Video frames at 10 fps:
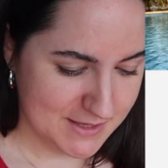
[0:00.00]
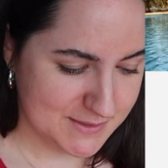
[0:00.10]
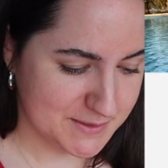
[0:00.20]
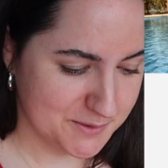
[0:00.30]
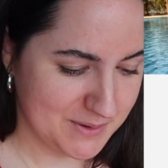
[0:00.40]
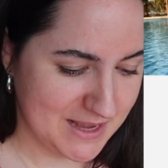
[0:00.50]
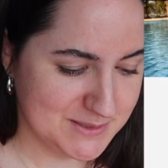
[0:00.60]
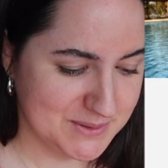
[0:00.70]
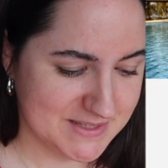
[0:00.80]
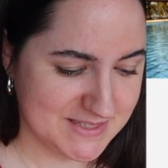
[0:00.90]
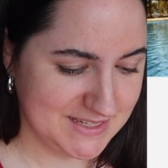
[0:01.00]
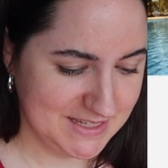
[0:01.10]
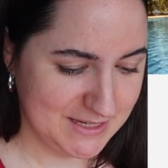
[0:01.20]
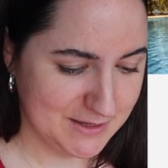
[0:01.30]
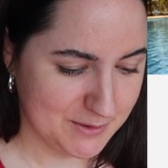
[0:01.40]
So as you can see
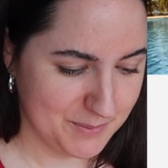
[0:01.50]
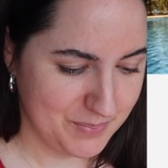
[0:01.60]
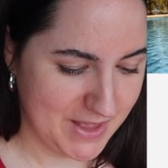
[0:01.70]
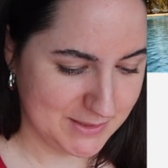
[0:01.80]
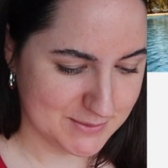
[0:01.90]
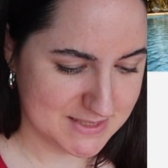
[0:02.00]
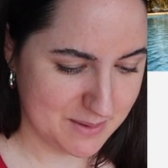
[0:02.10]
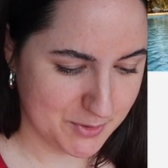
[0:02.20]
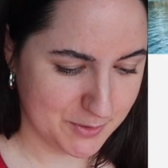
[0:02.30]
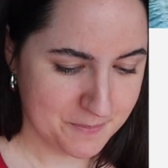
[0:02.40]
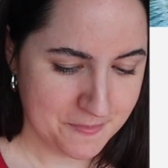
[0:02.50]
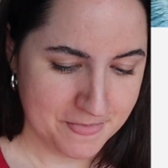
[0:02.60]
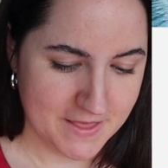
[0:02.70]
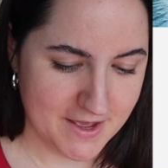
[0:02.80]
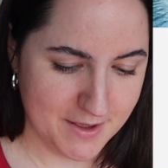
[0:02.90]
here, plan your summer.
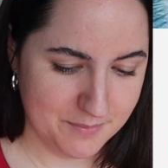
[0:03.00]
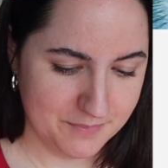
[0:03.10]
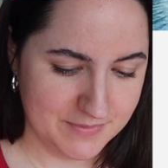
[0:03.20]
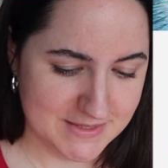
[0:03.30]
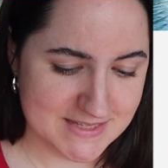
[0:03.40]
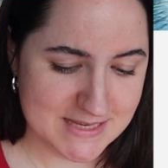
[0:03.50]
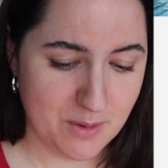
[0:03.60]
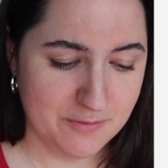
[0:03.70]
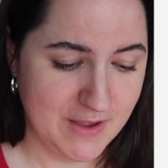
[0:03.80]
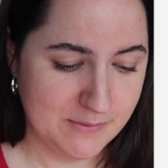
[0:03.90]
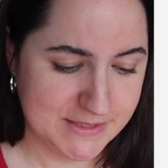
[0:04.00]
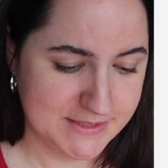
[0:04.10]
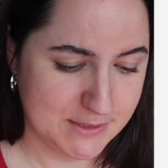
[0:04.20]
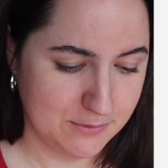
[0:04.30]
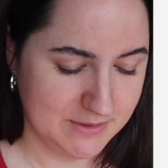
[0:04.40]
This is how I found
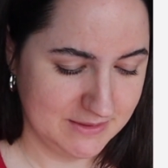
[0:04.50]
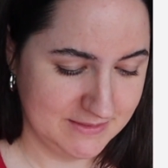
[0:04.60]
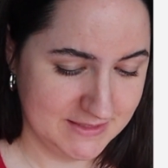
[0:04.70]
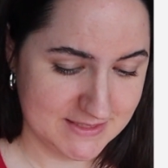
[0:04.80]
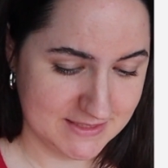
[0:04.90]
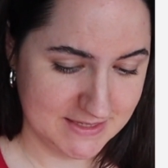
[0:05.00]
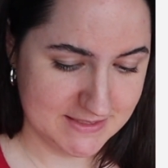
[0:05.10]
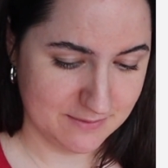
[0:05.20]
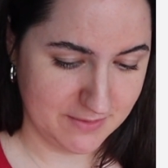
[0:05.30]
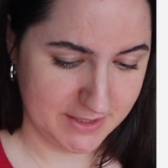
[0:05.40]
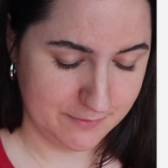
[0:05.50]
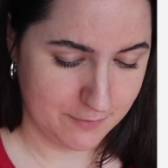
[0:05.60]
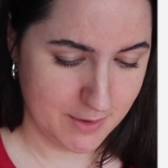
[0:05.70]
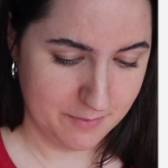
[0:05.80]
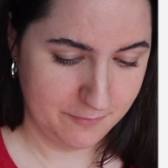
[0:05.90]
it. So this list of like
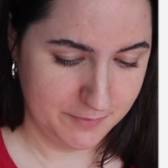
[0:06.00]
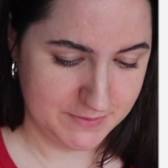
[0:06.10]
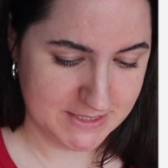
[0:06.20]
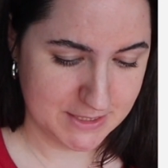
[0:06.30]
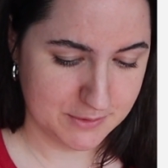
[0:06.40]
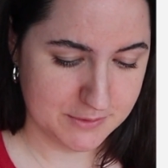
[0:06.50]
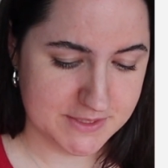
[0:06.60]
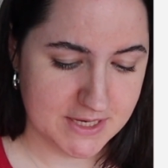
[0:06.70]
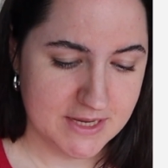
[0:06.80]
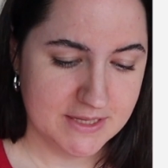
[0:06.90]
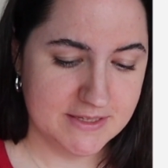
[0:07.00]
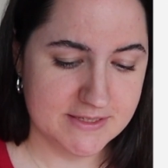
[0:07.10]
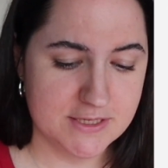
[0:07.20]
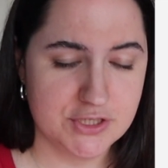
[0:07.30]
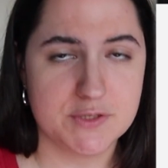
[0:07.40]
from 15 euros,
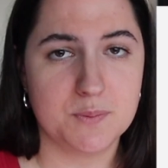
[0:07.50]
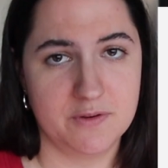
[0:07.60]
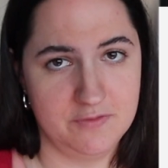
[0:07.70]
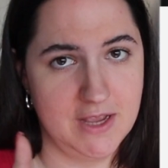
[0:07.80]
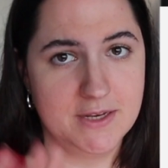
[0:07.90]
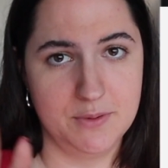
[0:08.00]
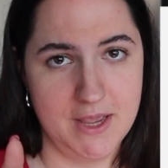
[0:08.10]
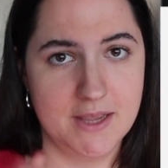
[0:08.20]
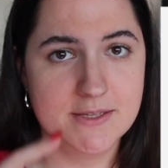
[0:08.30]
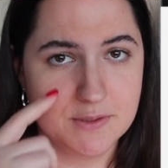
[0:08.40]
this is just one flight, okay?